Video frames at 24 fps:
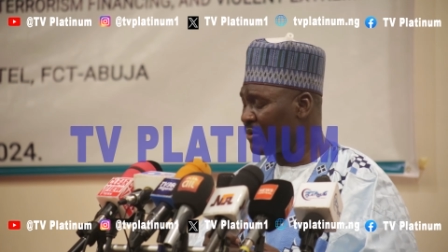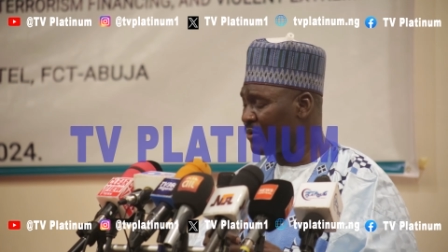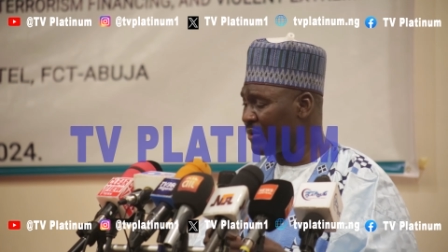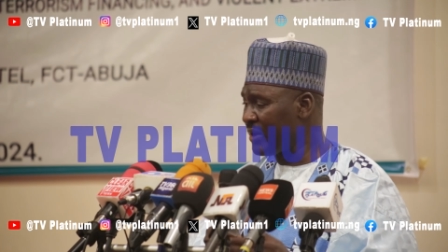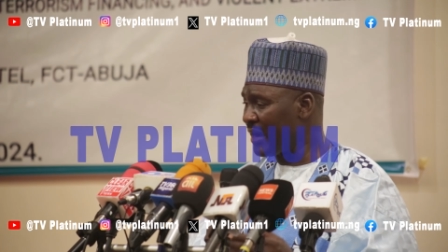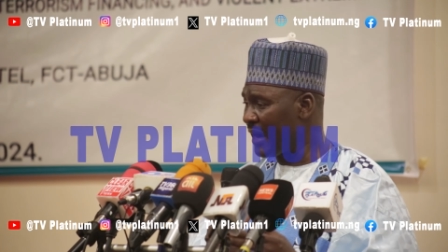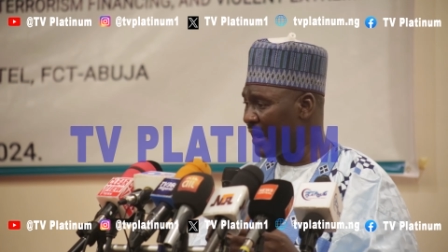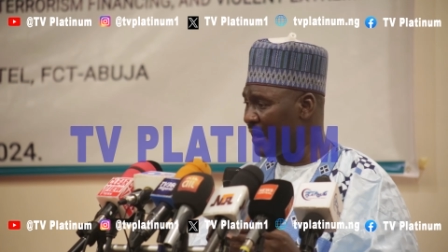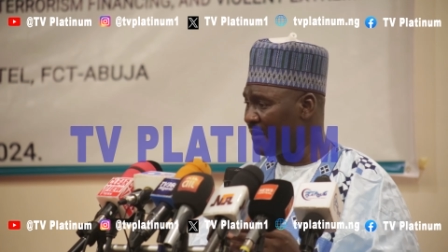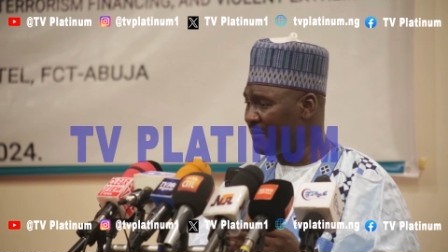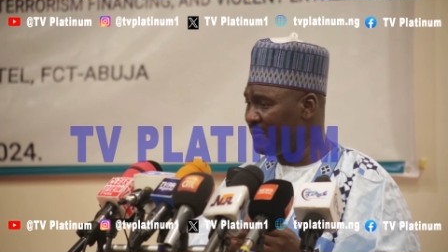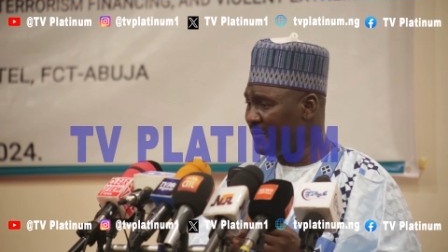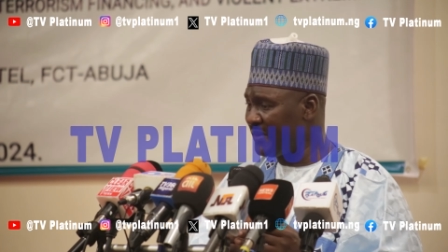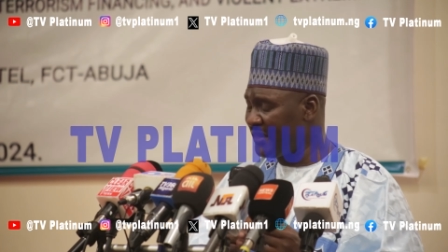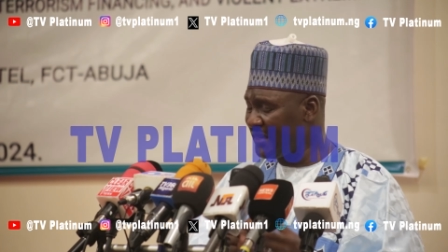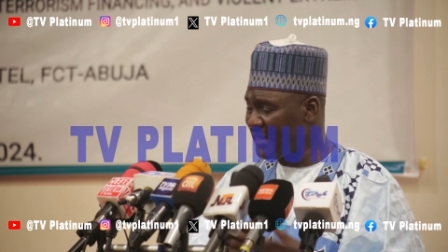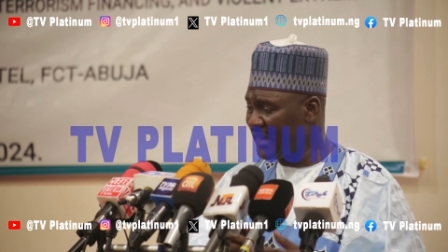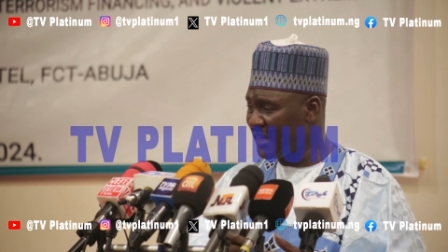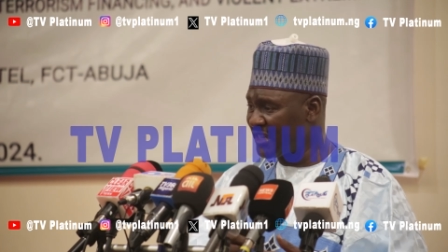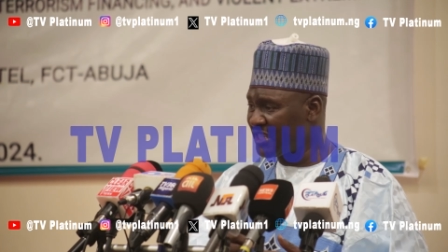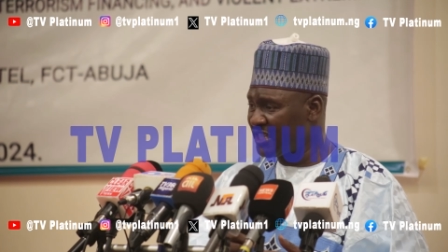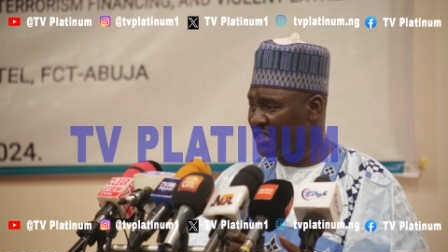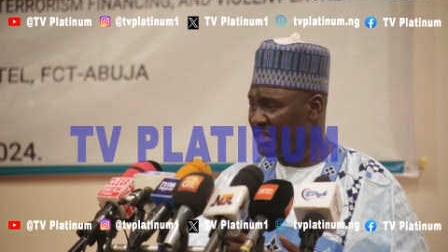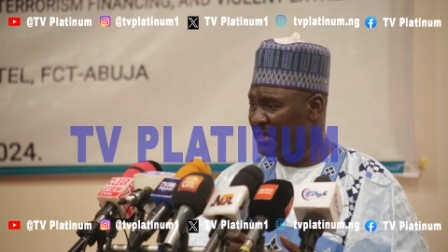we have
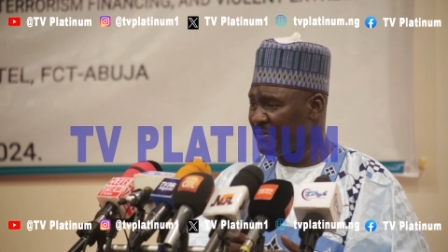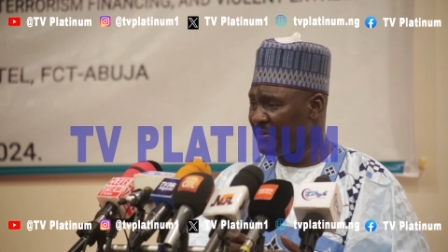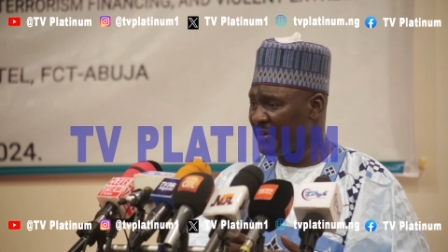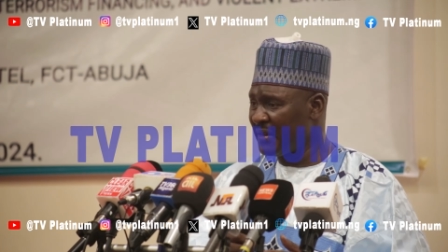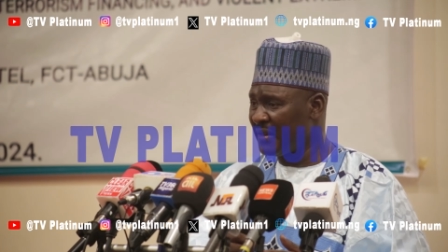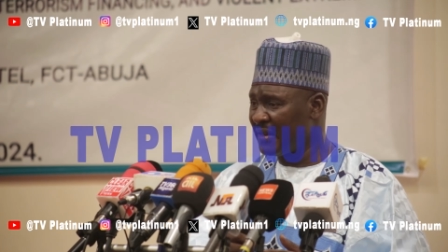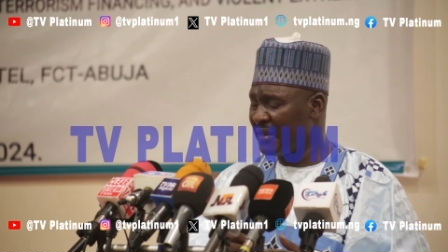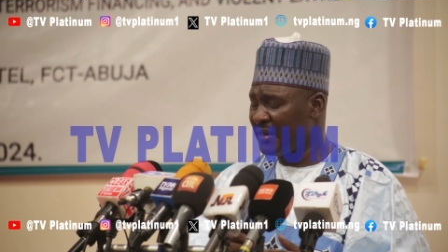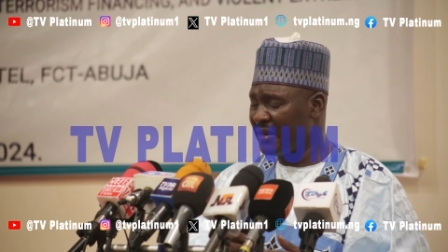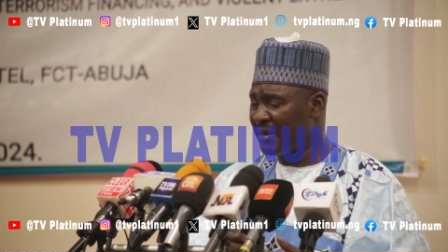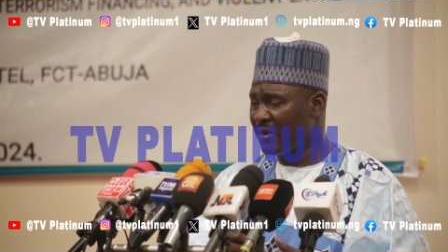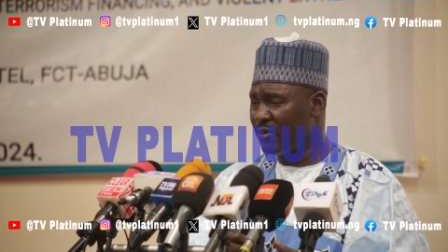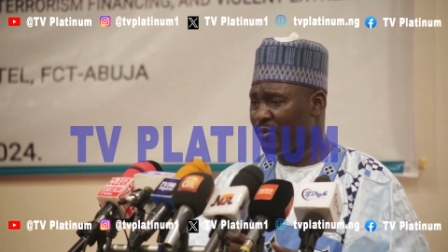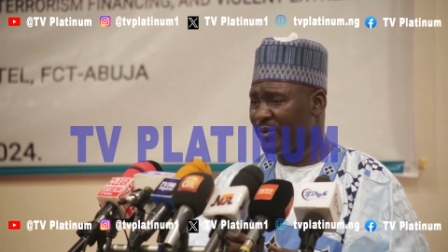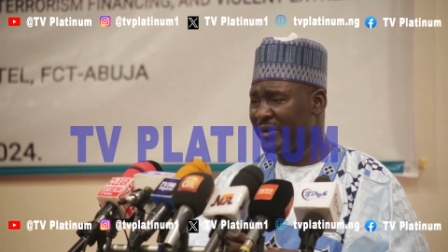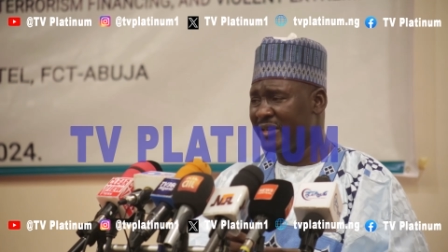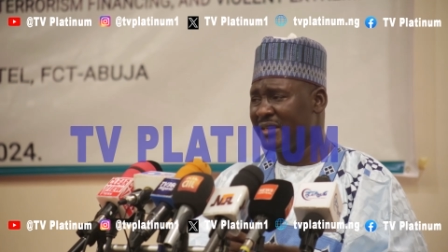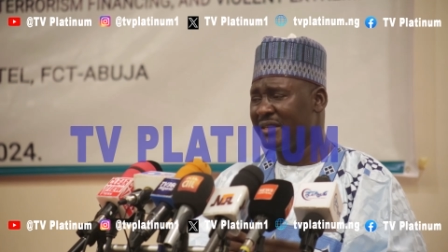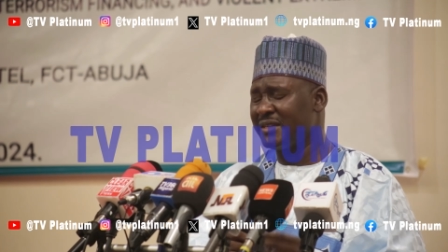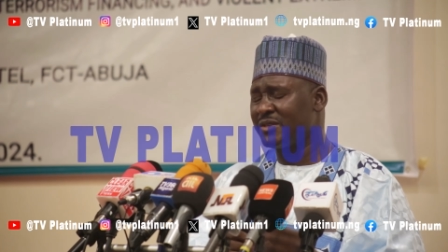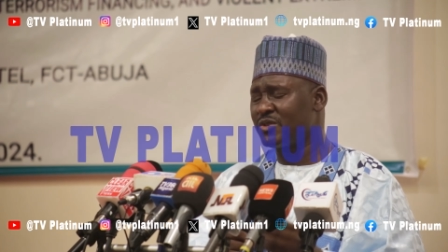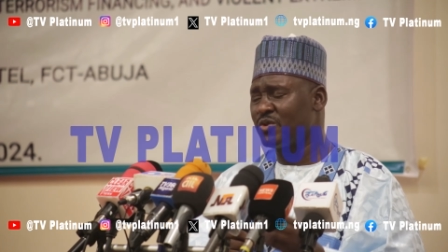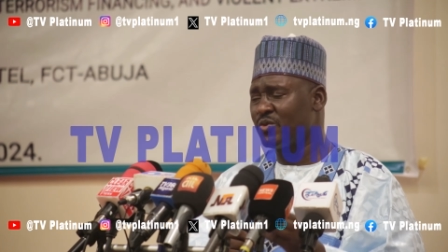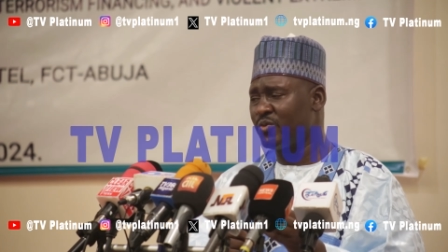leadership, we
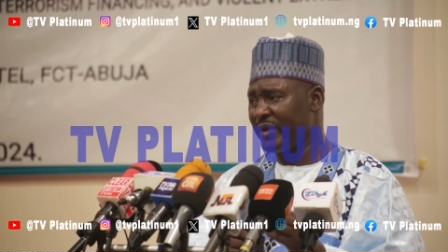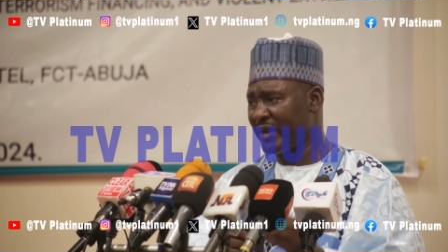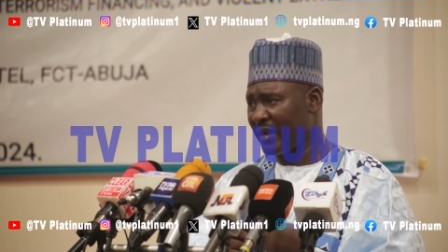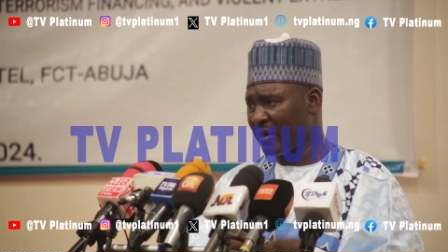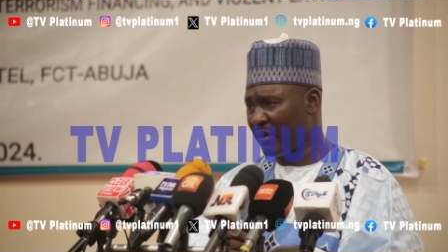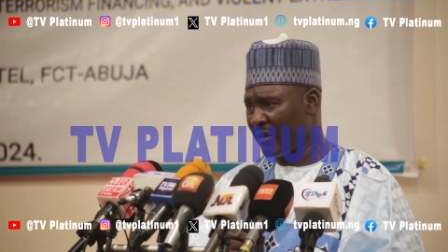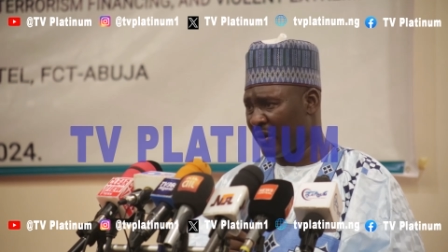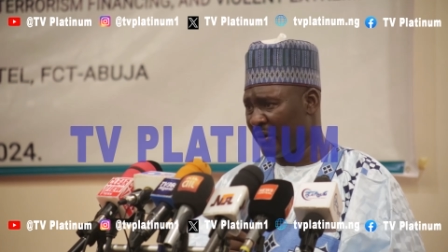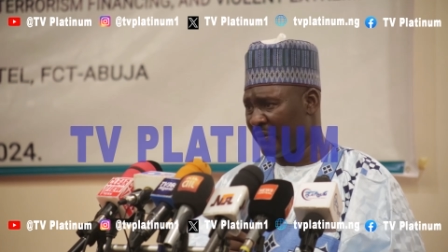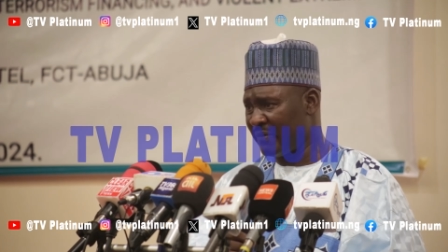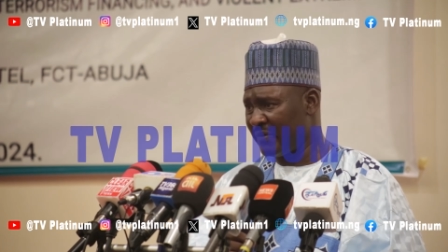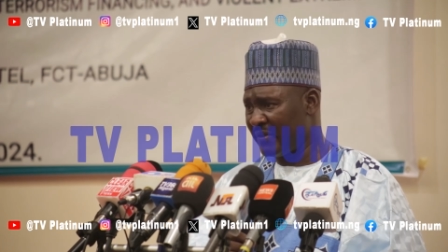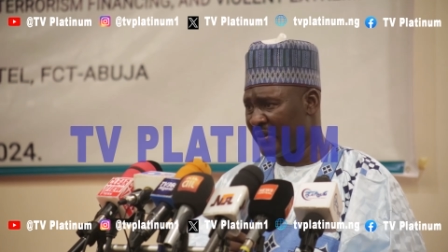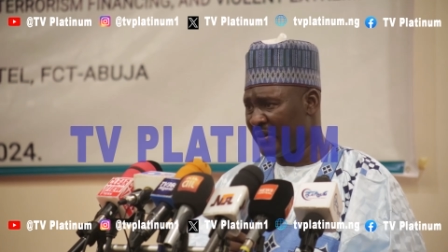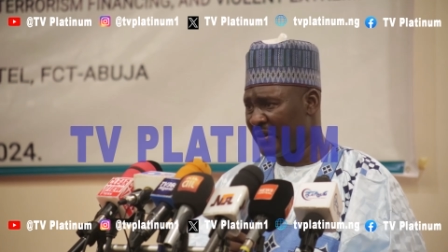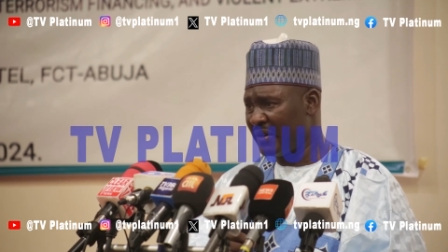need to wake up.